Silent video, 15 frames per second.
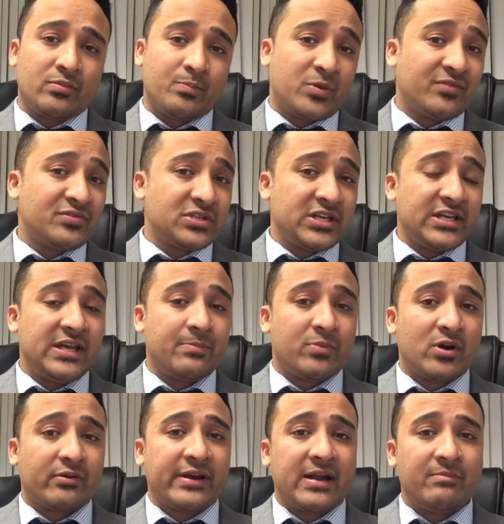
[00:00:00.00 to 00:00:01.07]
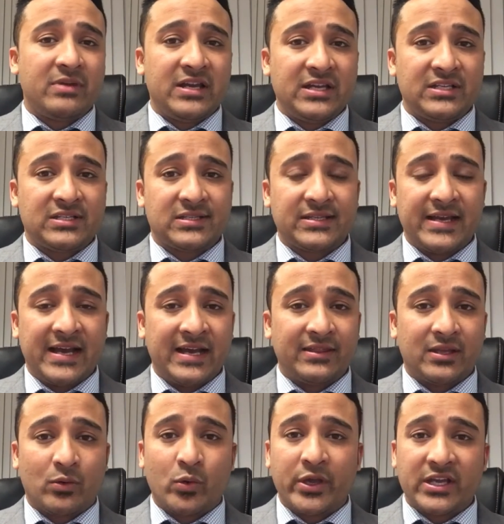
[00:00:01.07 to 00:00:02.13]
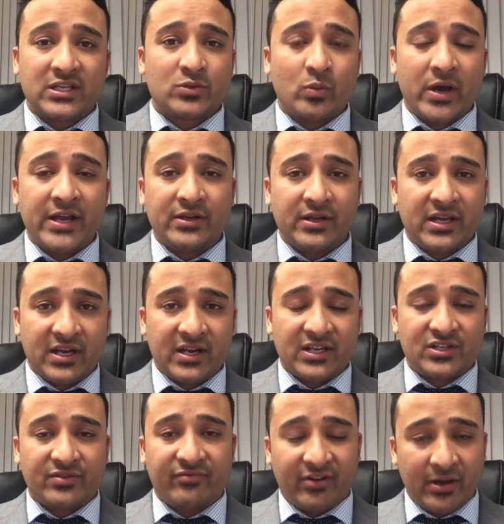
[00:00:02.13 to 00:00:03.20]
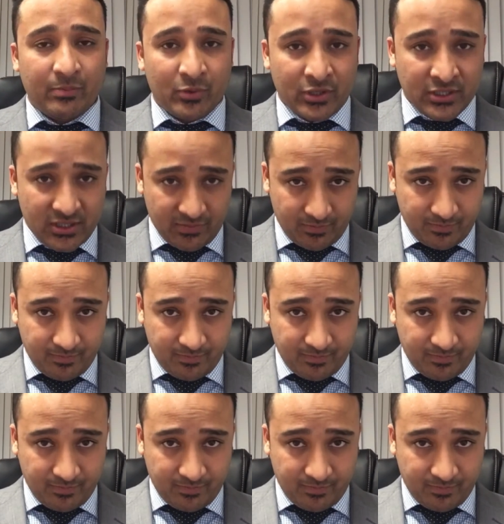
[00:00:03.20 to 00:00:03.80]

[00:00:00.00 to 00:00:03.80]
Professor Year program is the quickest way to get extra 5 points.